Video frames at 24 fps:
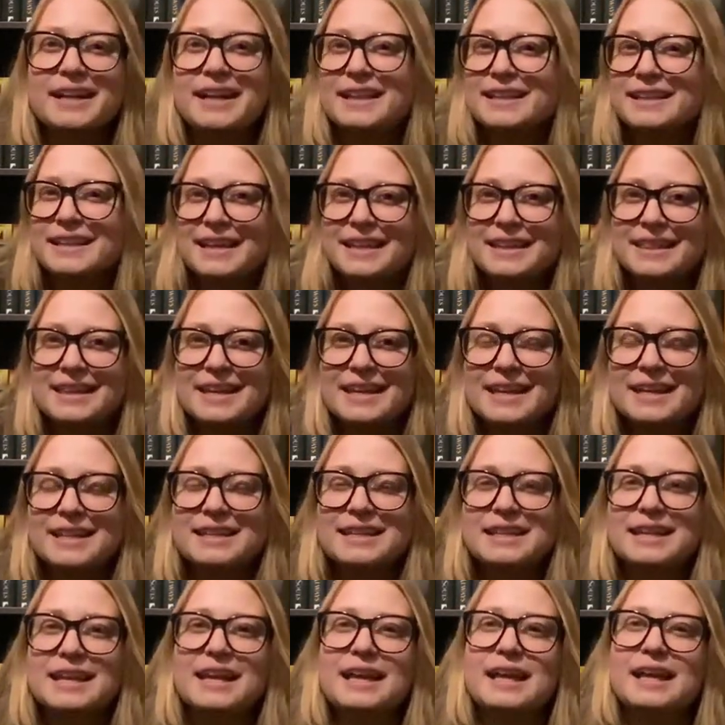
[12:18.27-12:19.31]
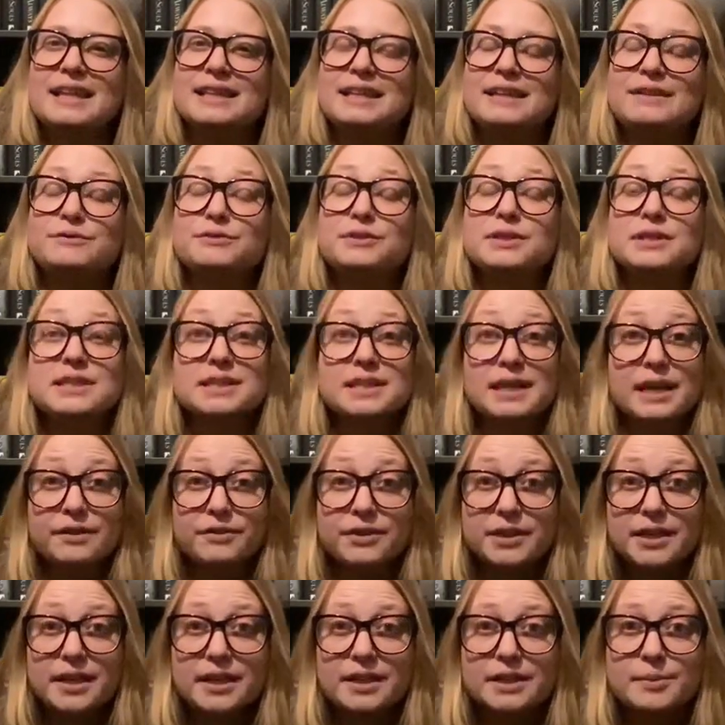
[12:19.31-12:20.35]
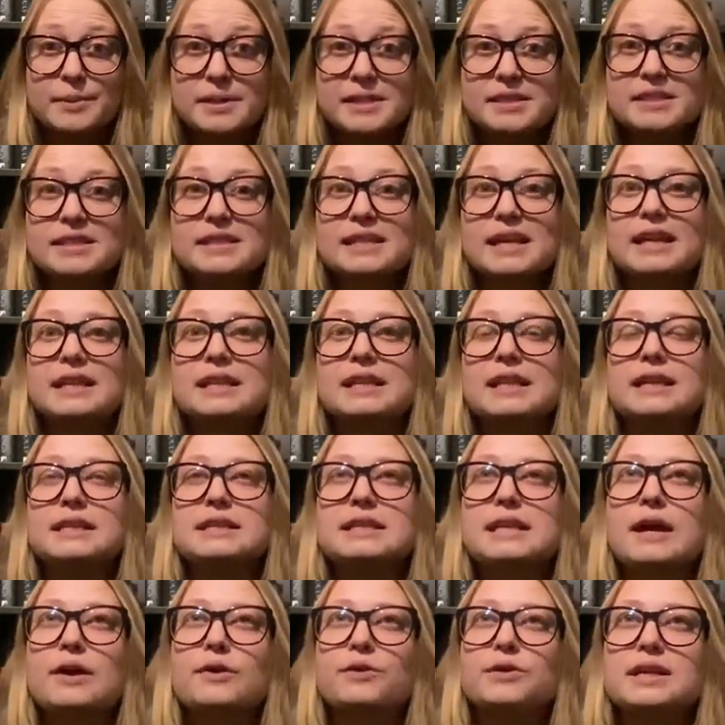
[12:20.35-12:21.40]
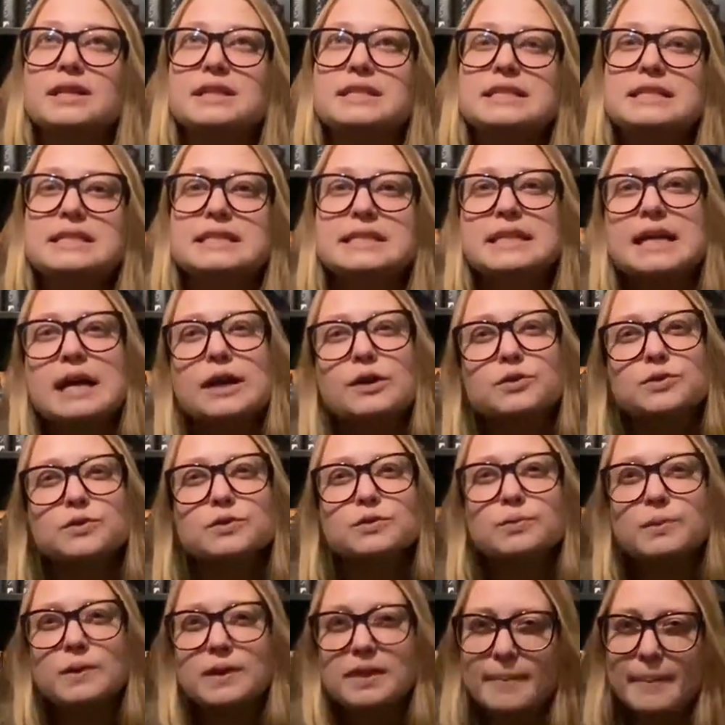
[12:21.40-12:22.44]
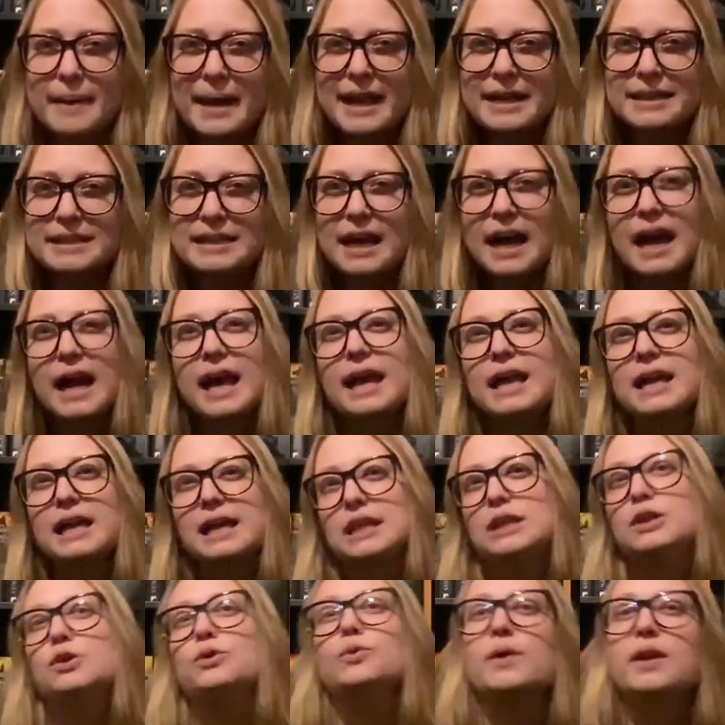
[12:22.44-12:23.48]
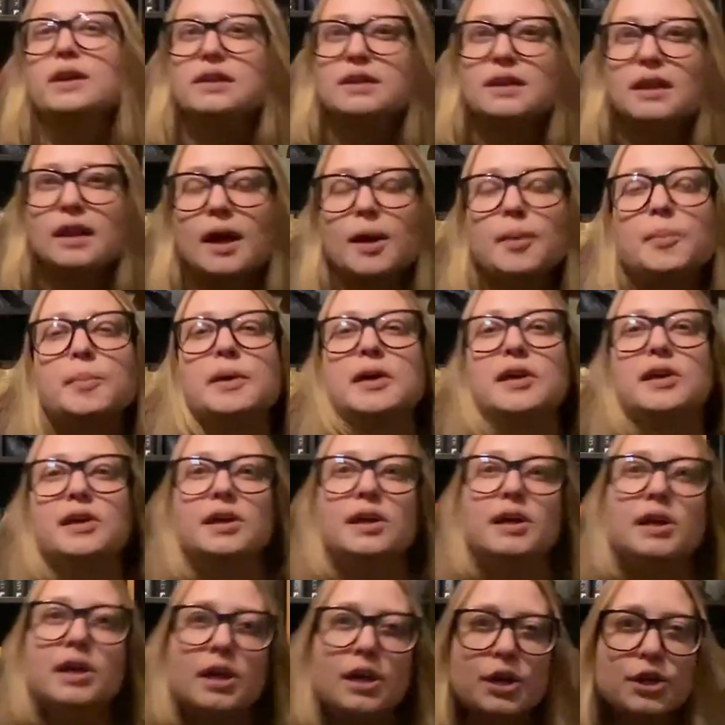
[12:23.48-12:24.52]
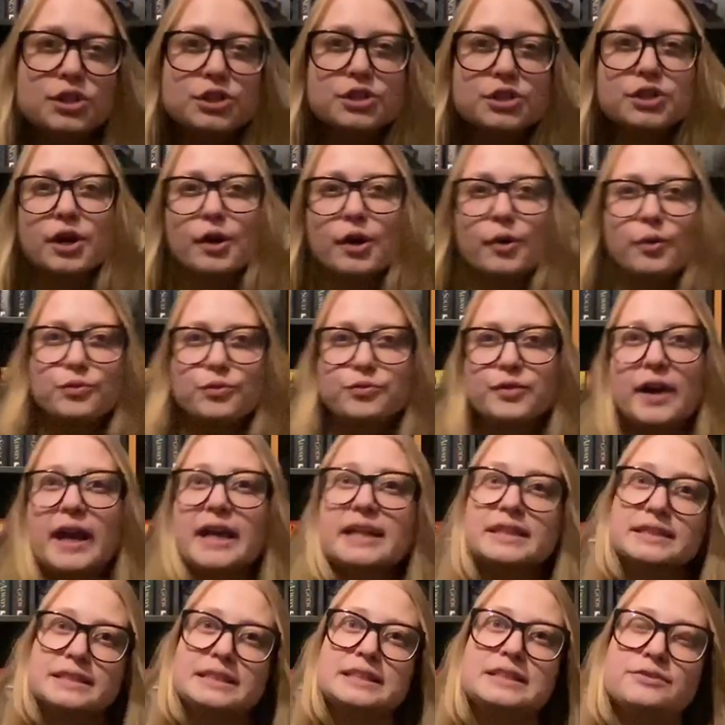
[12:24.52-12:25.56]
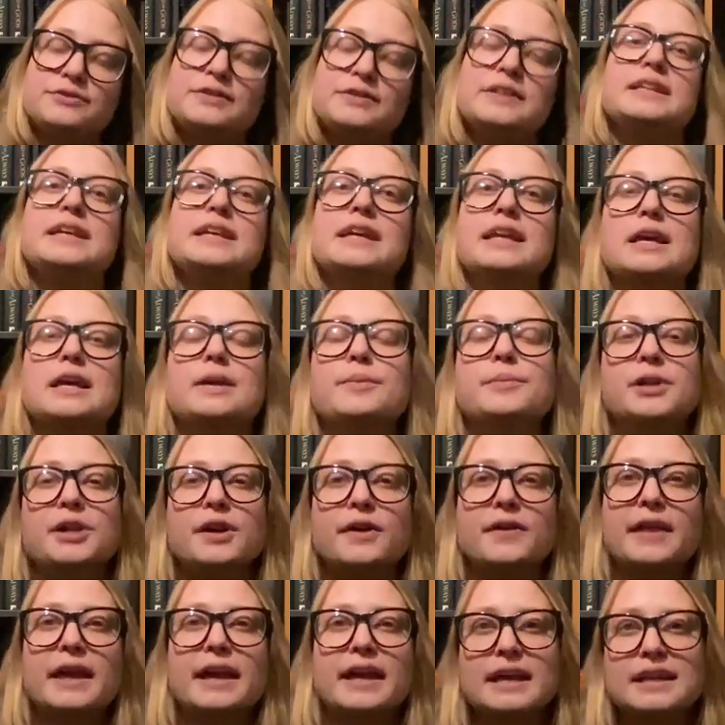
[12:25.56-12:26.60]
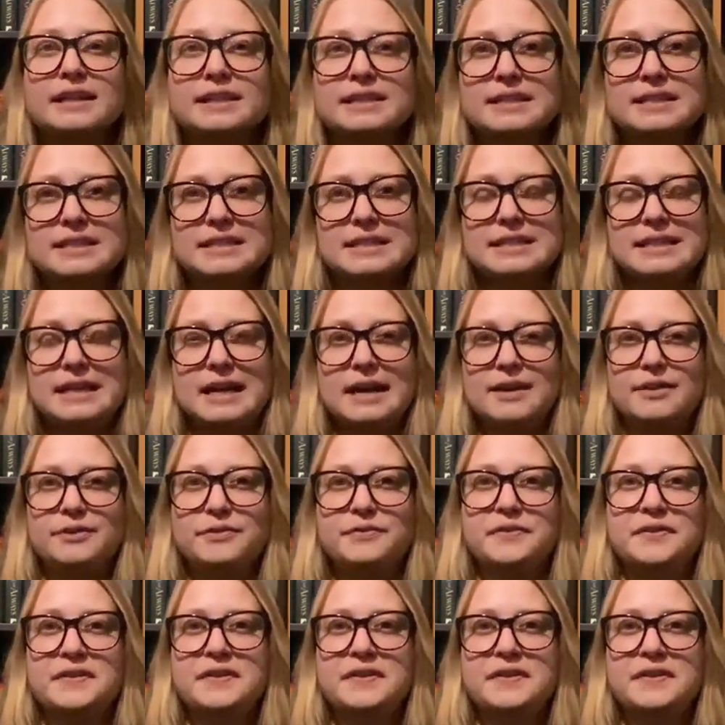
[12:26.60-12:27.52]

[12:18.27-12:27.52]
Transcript: I liked the ending. I love the siren elements. I liked how they dealt with the bad guy and who ended up, you know, finally defeating him and all that kind of stuff.